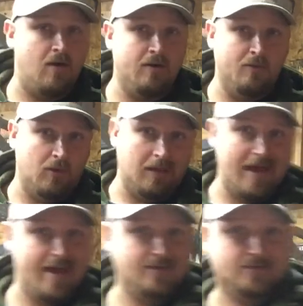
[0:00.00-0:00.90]
long it will
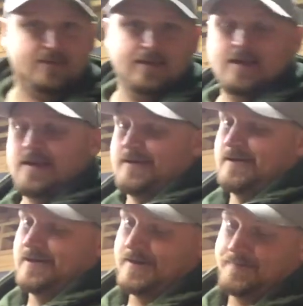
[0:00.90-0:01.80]
last.
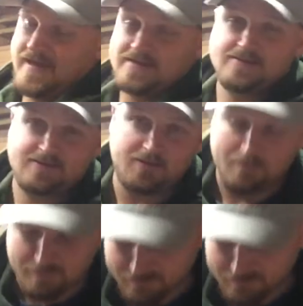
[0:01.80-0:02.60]
That's to